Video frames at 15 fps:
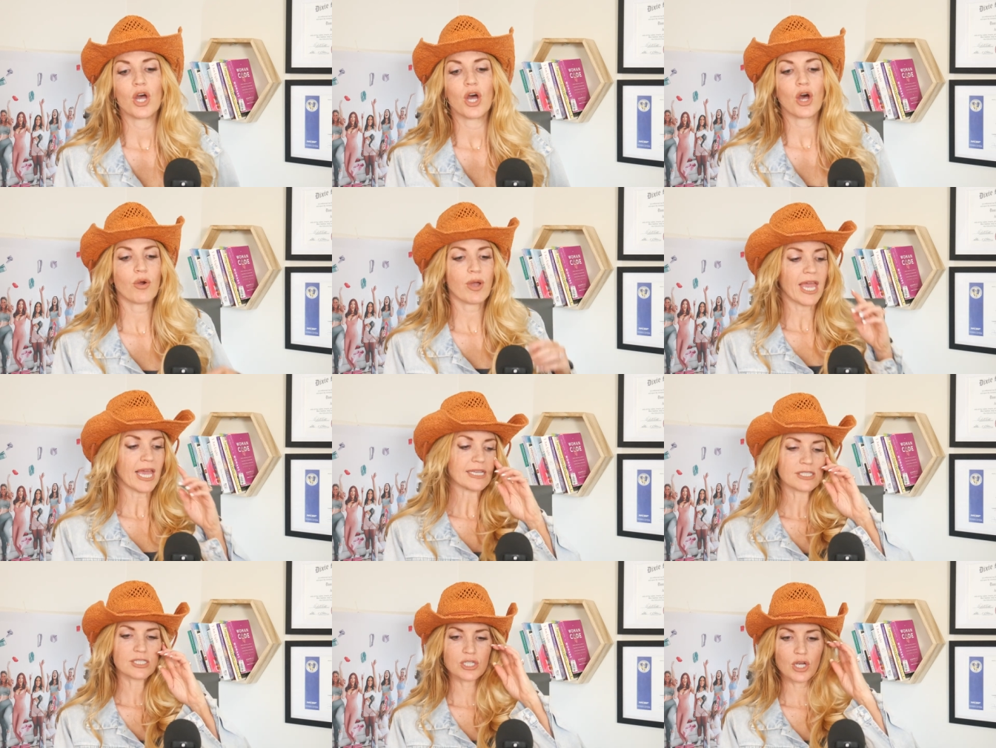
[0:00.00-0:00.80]

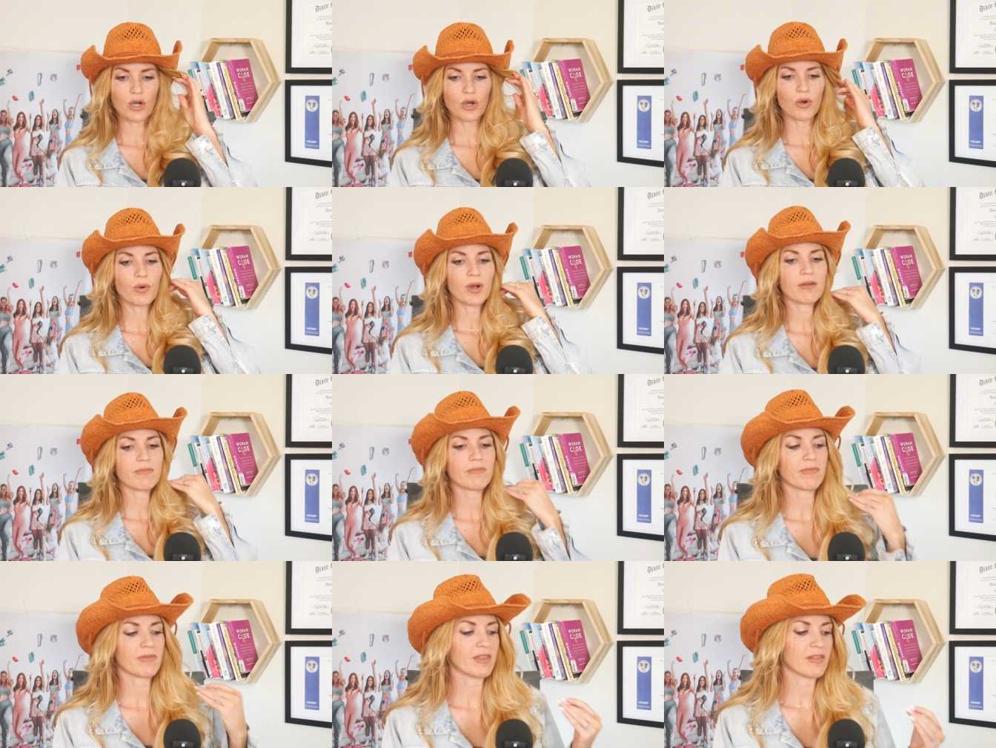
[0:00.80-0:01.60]
Okay, so
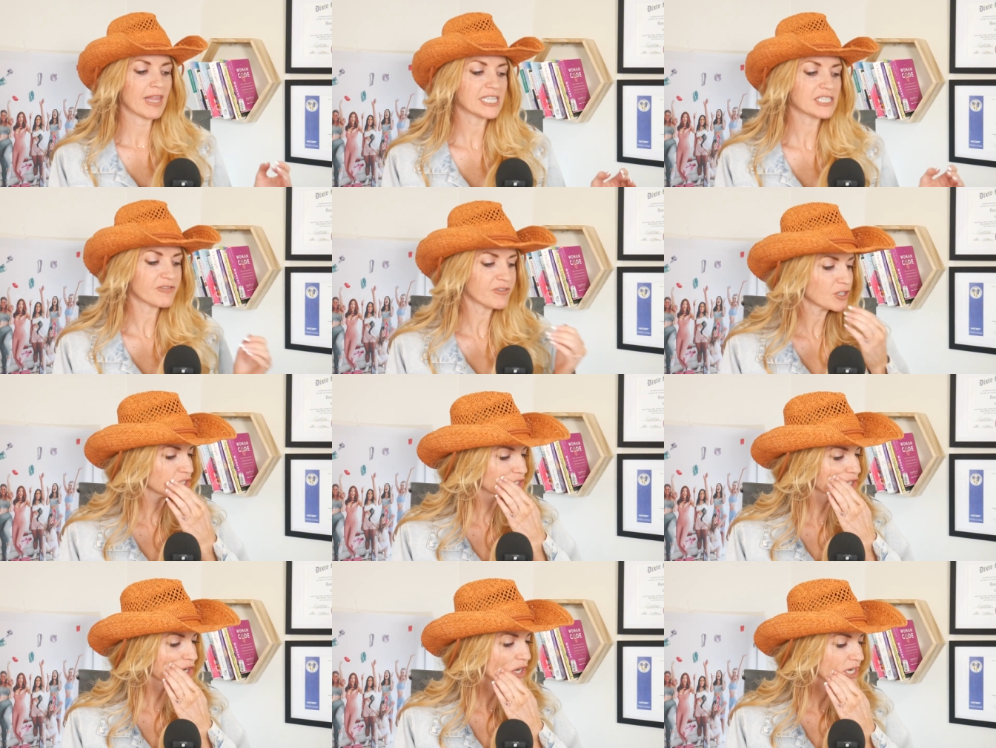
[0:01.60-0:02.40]
Let's
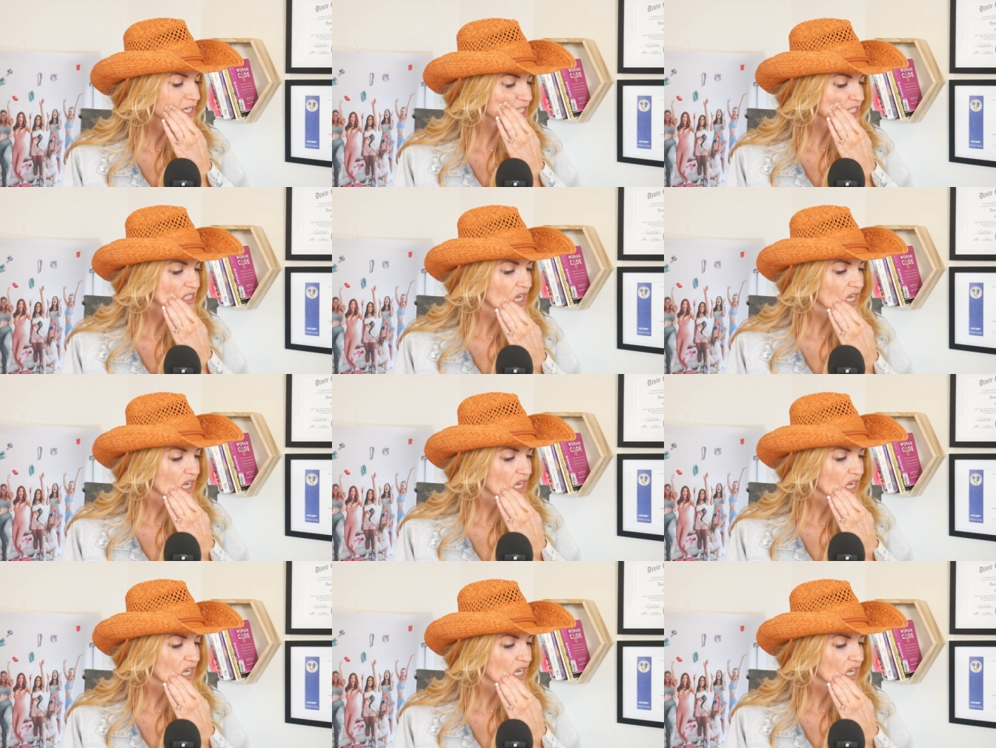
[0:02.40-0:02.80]
first start and just